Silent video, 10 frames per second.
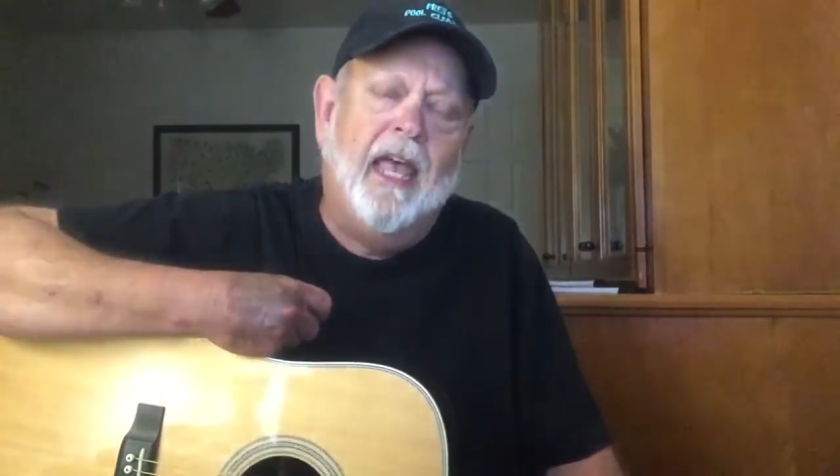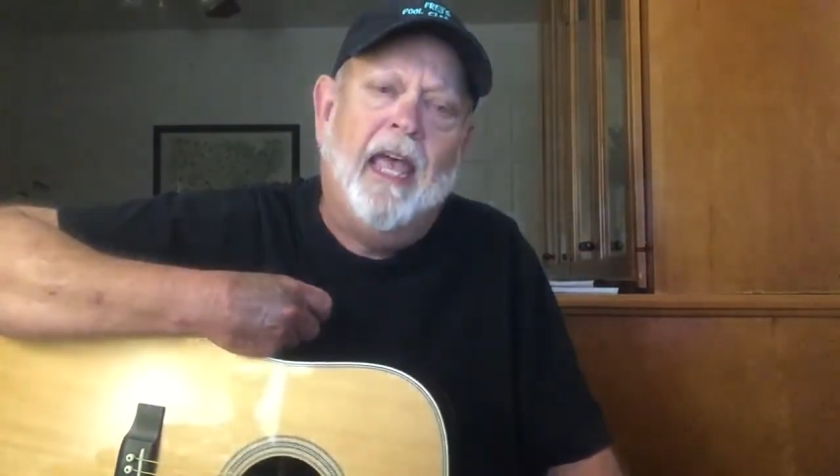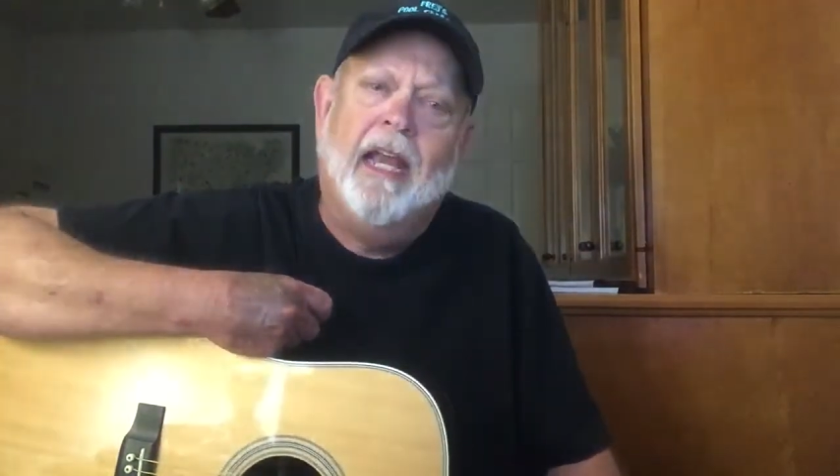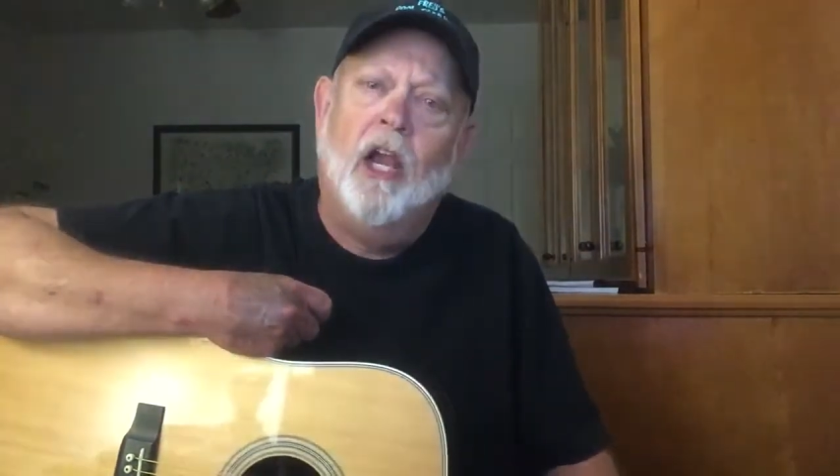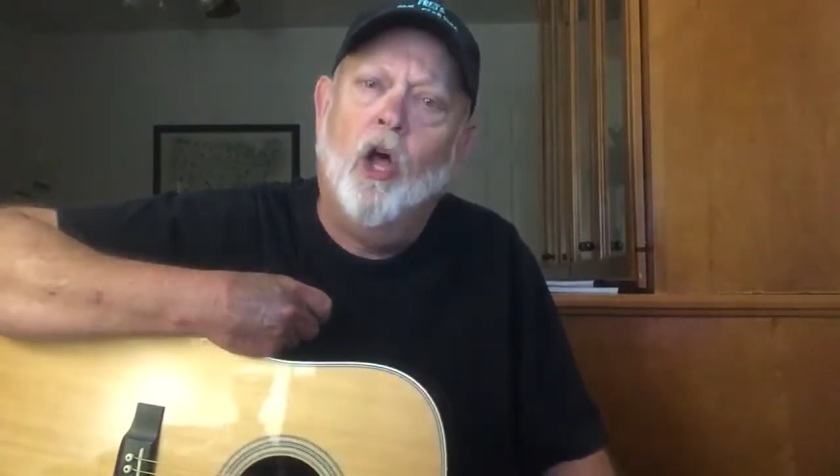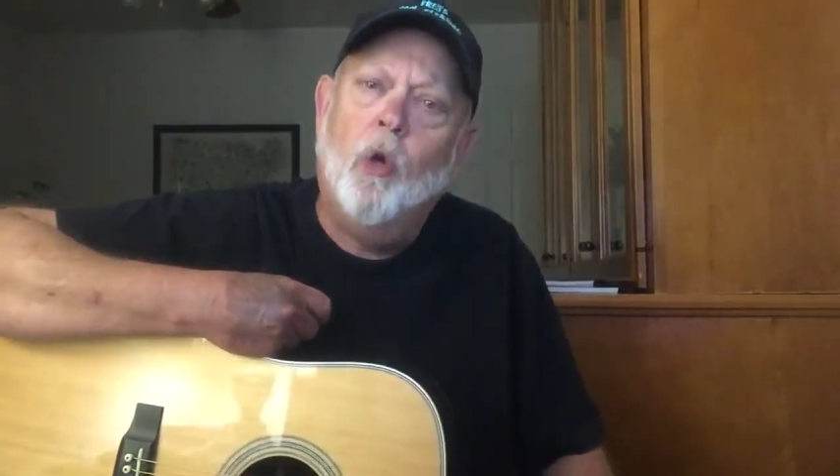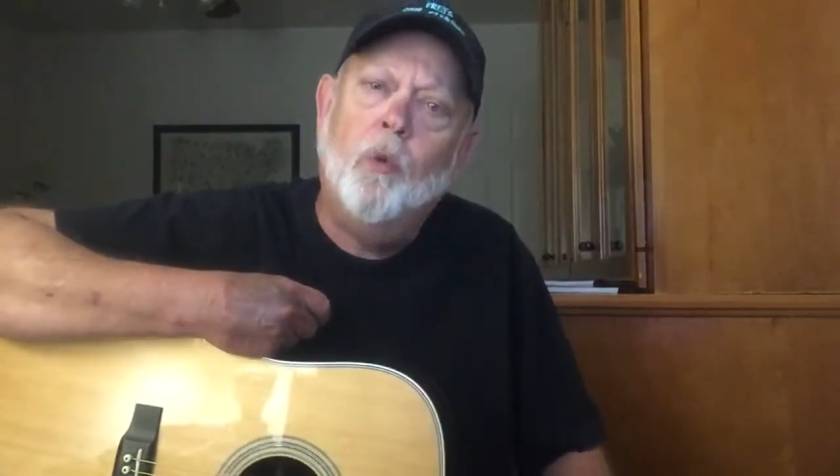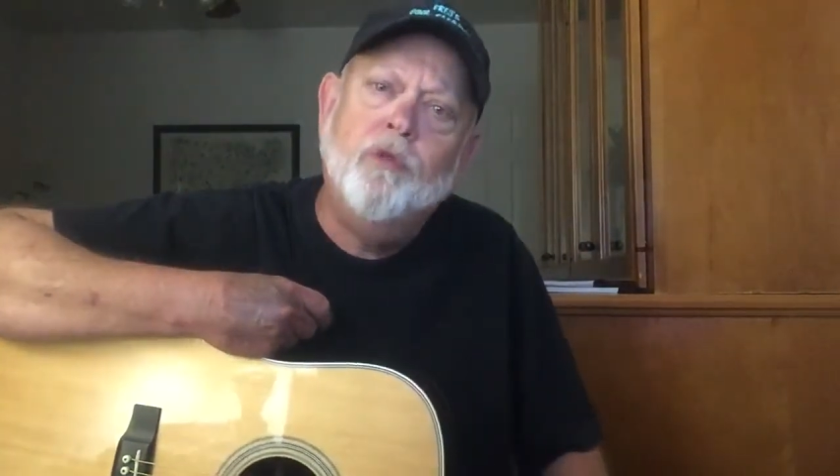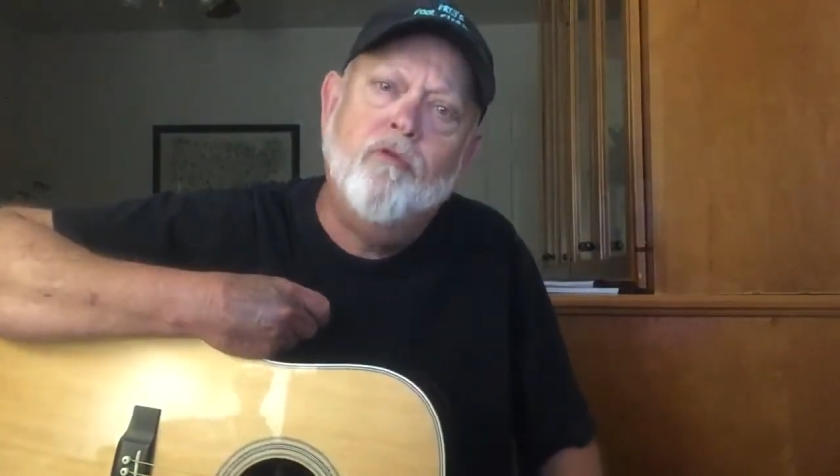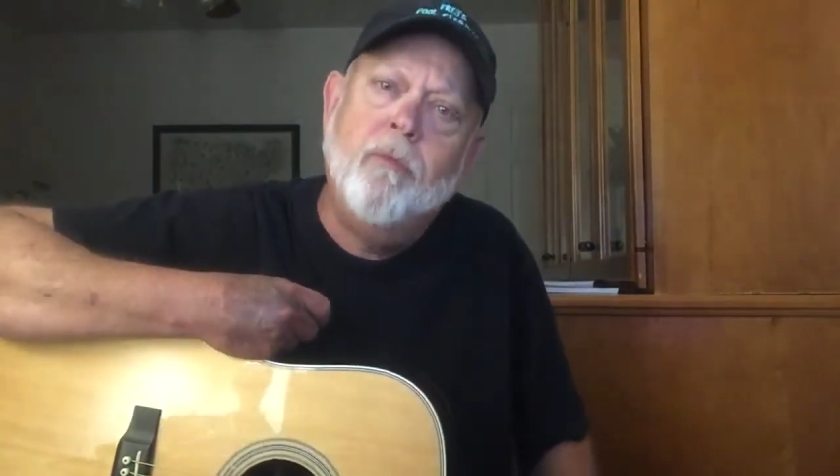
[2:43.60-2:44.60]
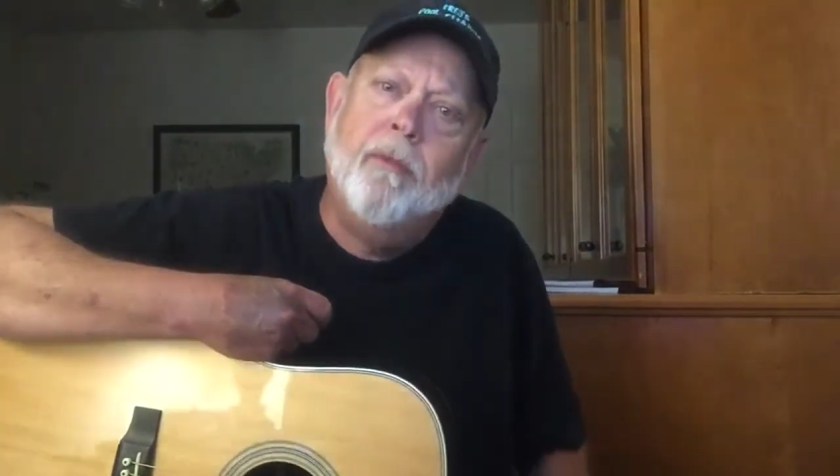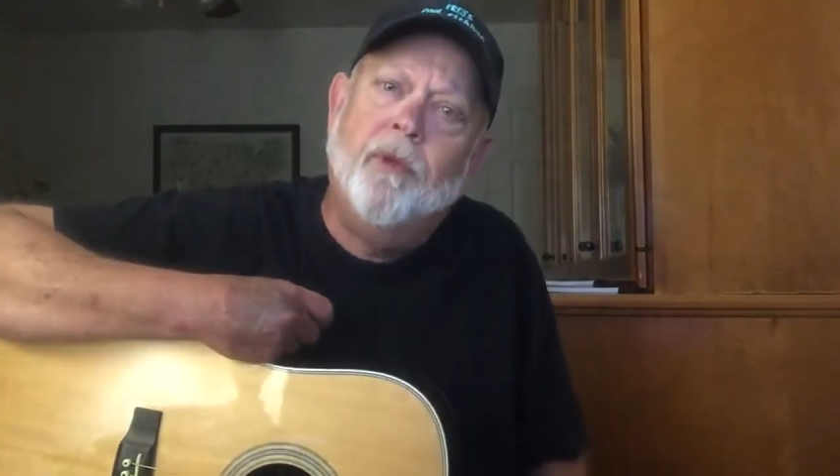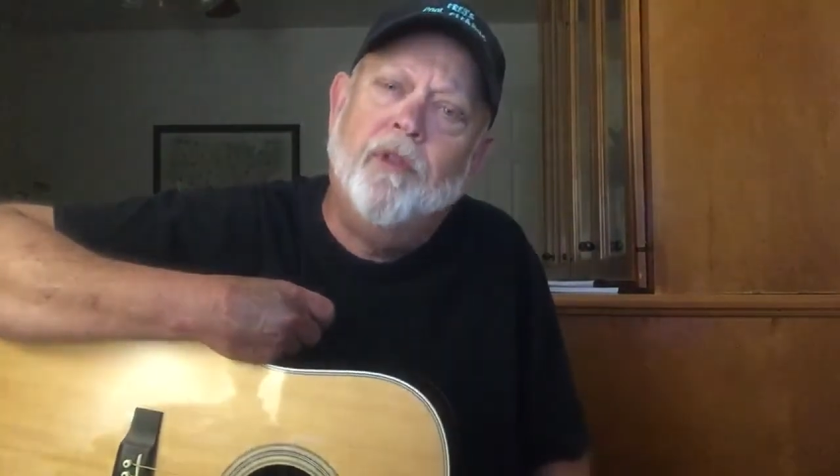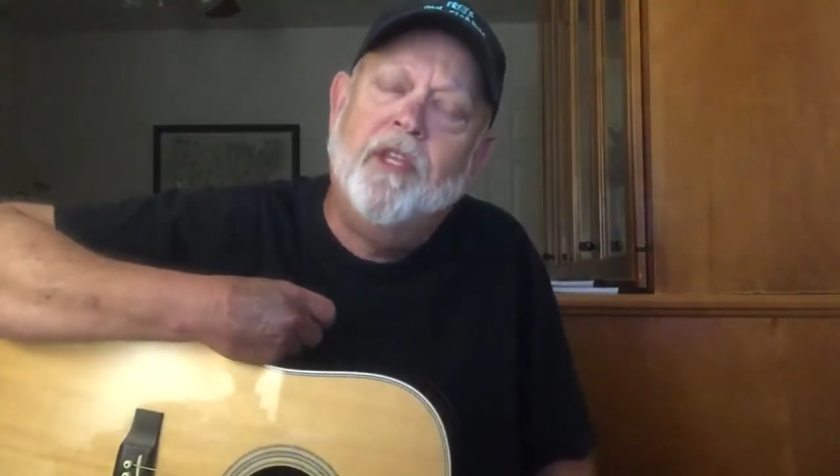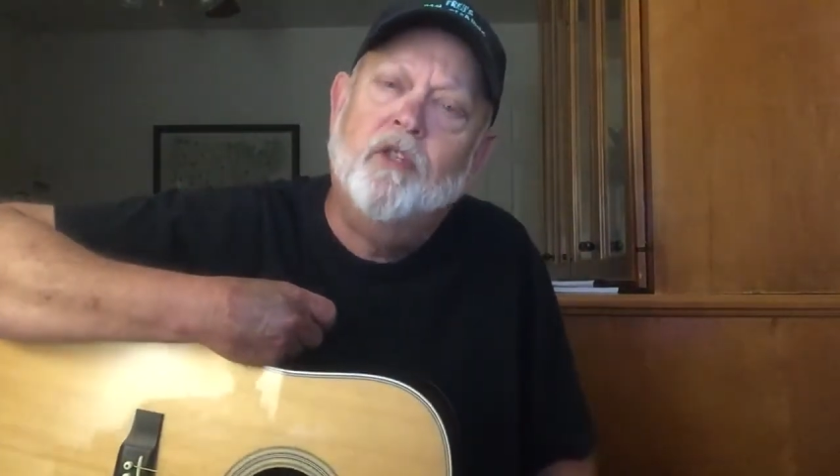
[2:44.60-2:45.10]
And I'll always
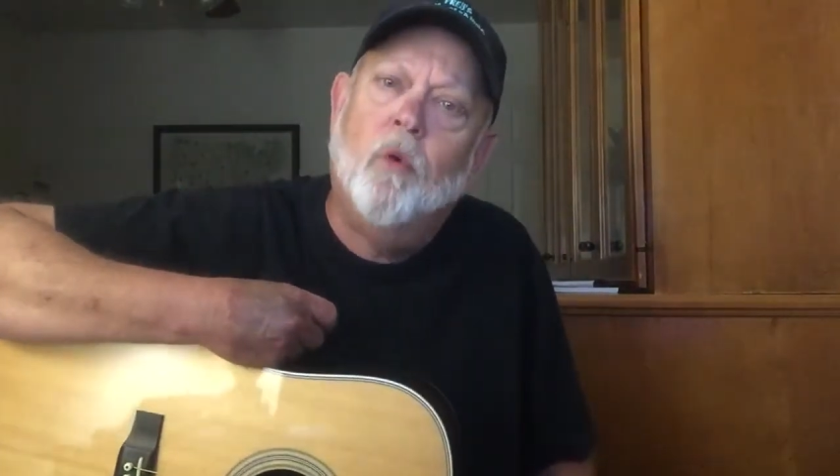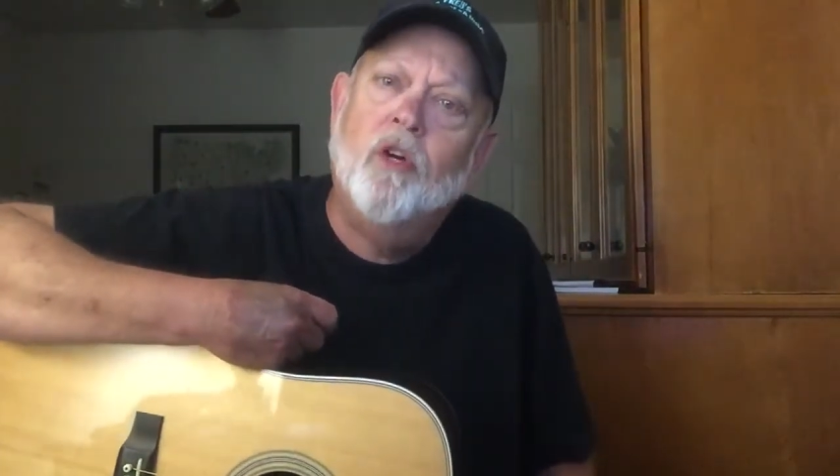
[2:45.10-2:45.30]
remember these